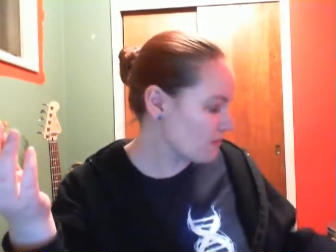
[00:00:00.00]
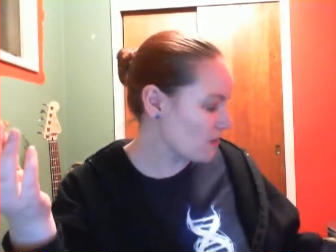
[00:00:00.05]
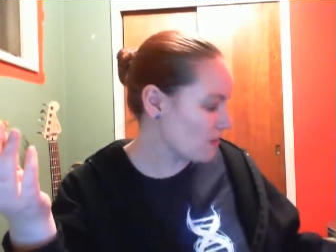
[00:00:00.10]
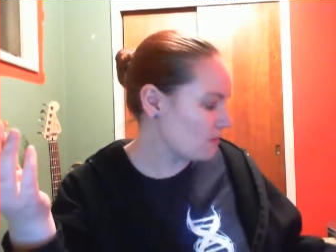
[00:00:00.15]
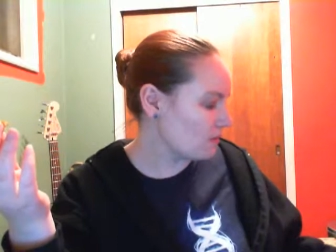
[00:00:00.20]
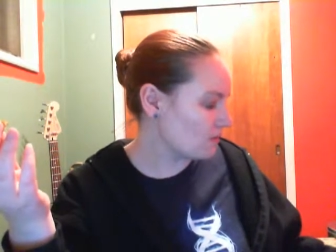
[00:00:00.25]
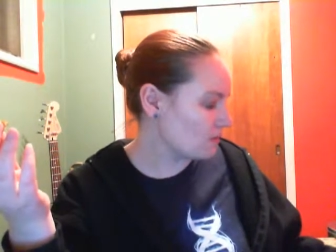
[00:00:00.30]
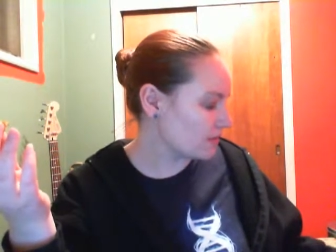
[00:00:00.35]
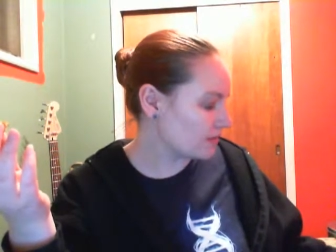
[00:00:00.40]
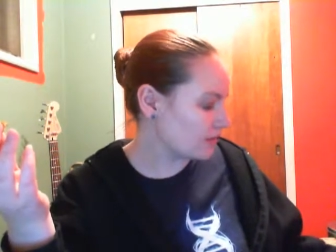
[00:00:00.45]

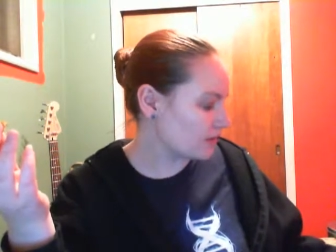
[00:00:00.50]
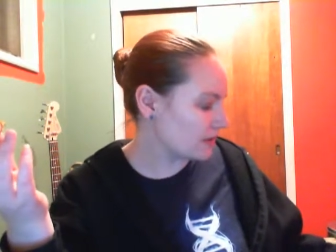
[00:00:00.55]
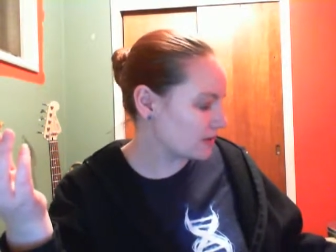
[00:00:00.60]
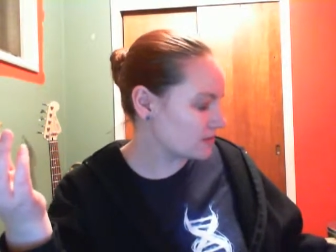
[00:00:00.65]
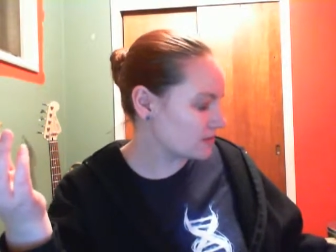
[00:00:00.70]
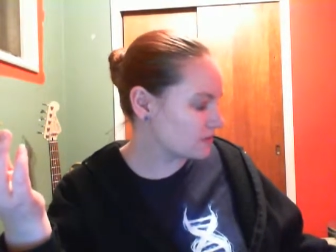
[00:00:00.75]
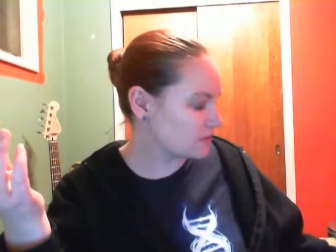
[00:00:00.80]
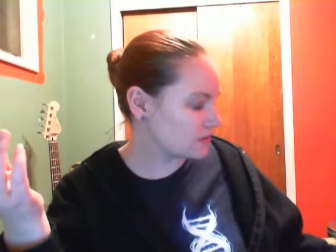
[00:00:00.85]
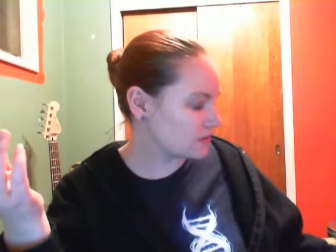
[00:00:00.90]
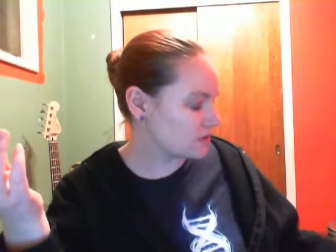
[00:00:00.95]
What were the
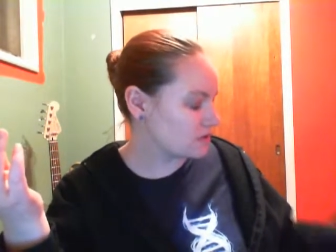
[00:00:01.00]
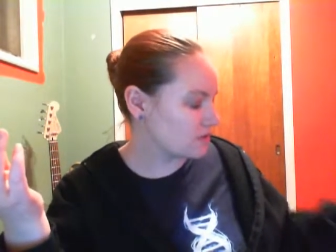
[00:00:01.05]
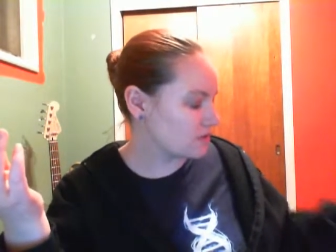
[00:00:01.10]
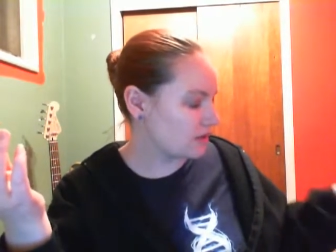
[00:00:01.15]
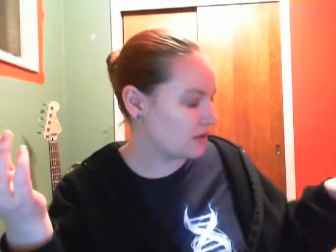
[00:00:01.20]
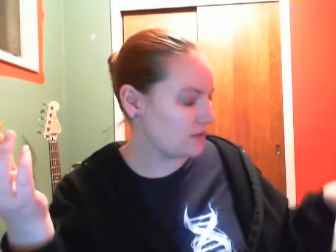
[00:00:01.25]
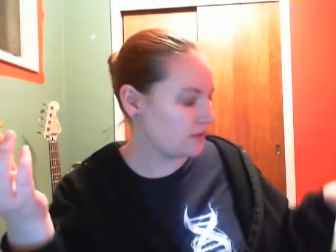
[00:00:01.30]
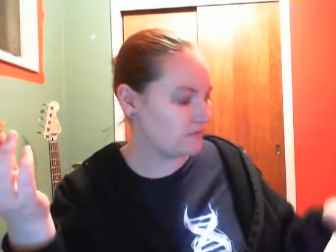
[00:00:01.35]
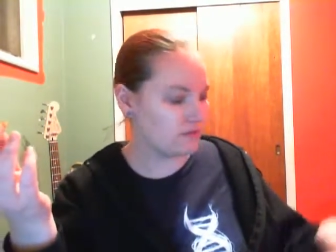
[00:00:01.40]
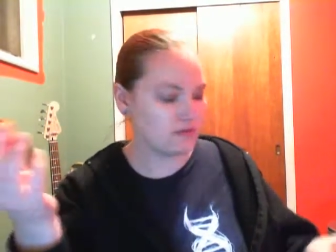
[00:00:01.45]
last ones? Do I
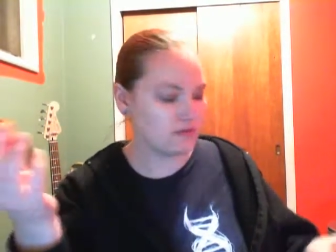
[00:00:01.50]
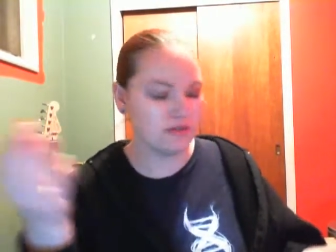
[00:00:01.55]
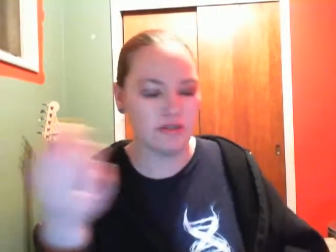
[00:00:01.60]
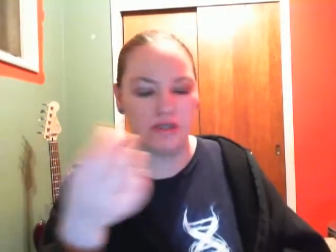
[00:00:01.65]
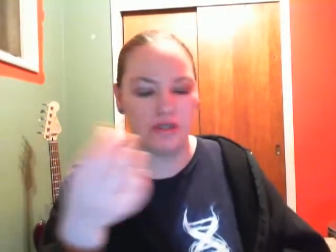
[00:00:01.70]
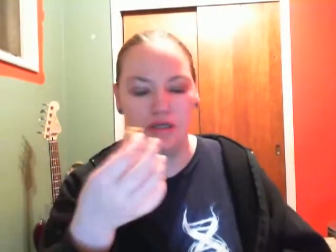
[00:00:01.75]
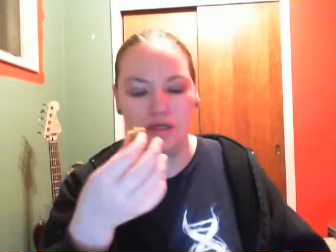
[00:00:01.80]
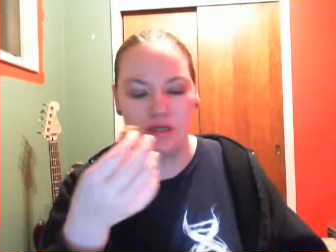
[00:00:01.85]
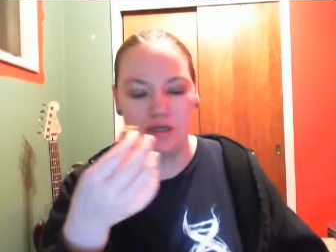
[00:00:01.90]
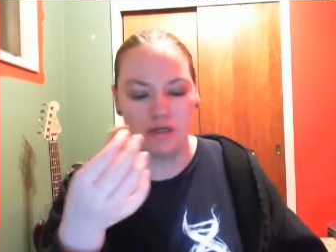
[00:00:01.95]
have their
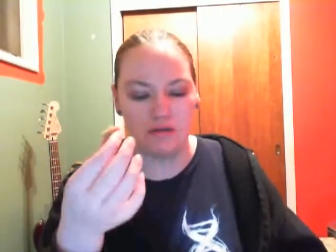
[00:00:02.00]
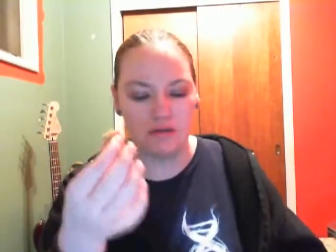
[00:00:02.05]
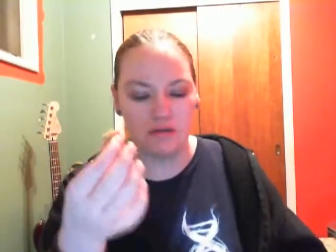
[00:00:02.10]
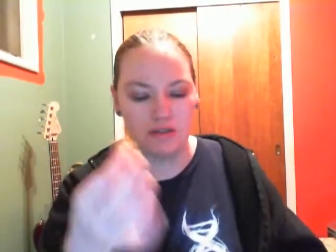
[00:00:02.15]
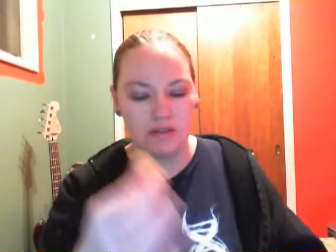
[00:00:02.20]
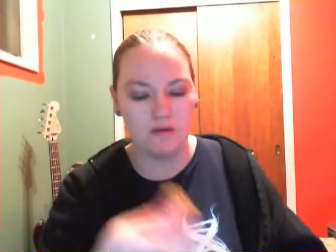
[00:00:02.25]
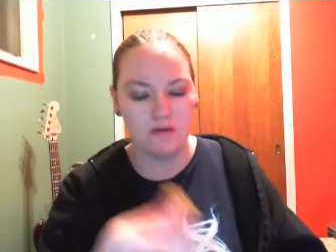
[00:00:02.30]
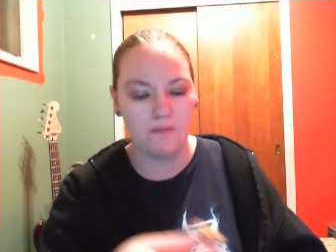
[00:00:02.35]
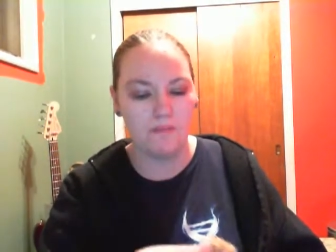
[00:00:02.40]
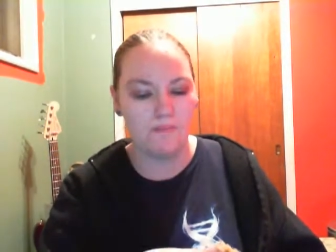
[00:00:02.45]
sheet in here
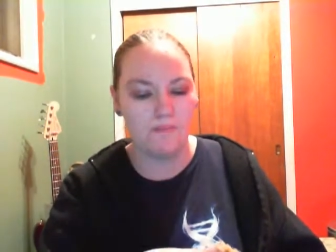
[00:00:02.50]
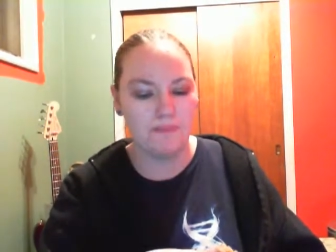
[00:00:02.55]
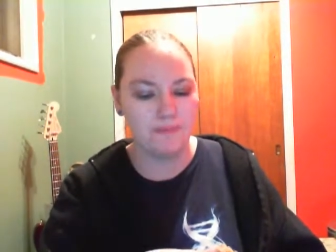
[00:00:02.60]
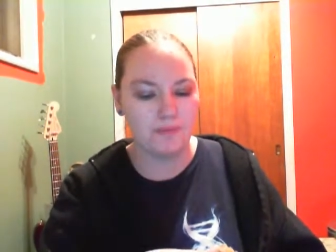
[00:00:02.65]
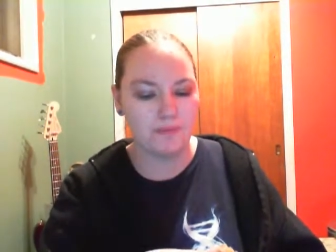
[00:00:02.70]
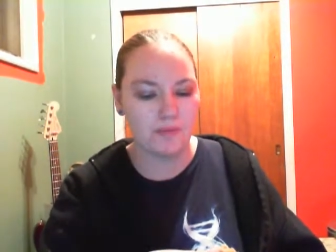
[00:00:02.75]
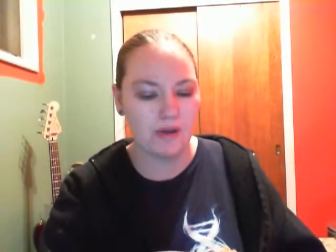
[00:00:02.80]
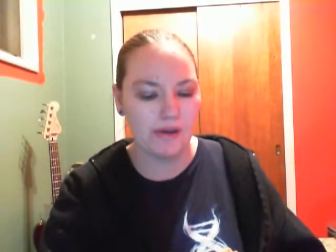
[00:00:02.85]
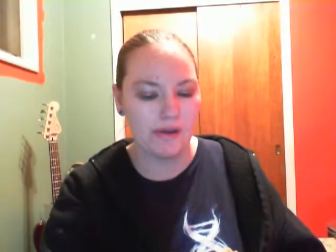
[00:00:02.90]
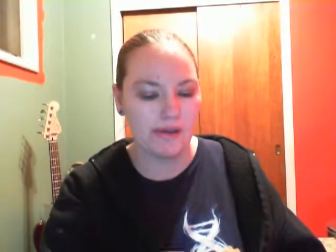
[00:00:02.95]
still?
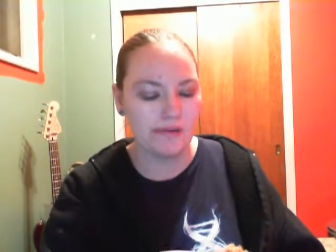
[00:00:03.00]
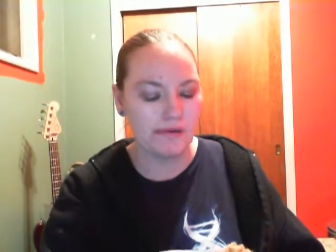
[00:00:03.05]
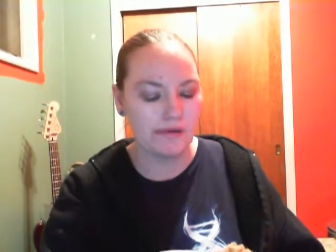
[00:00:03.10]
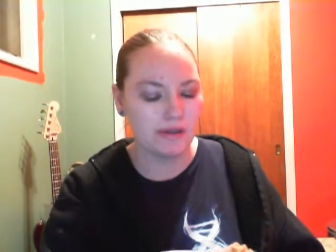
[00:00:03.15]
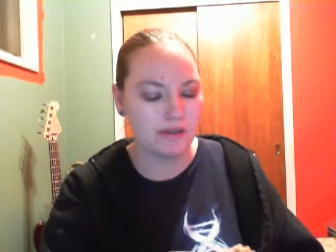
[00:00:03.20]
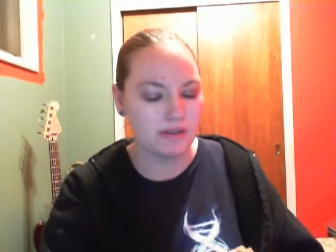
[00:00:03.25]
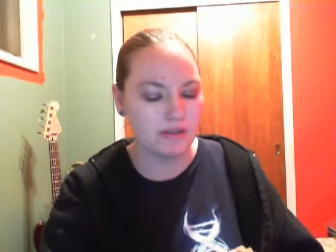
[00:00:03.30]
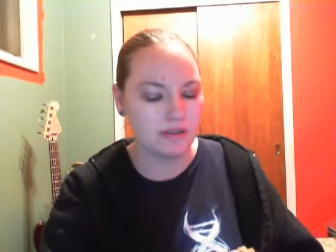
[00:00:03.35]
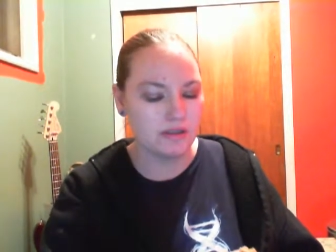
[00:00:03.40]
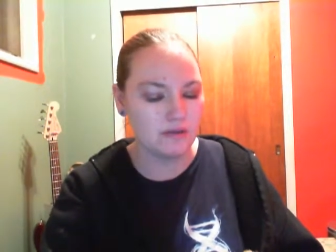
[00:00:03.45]
They were
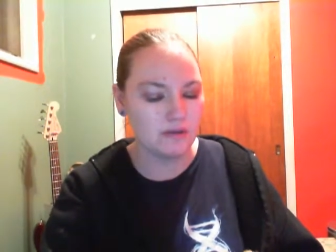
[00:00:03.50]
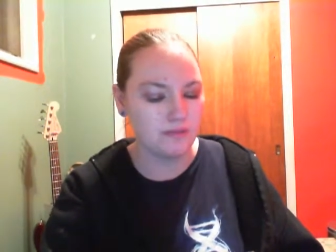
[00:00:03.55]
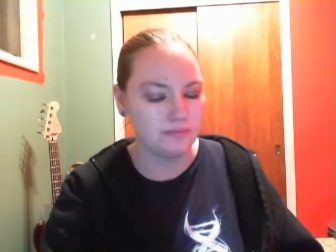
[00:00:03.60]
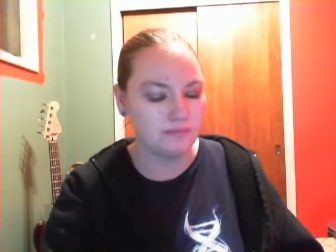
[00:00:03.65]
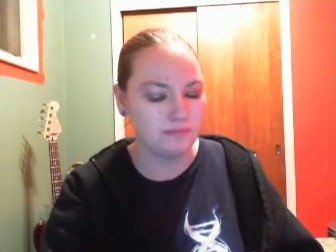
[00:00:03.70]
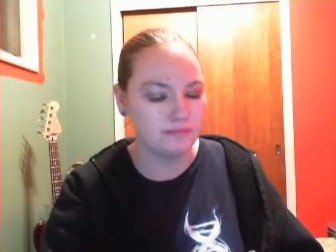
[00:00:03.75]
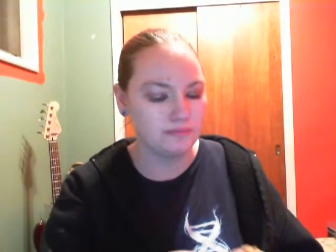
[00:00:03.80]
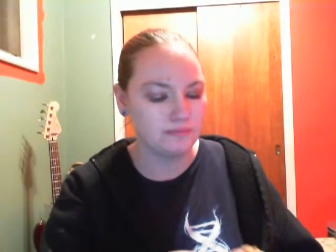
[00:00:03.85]
good too.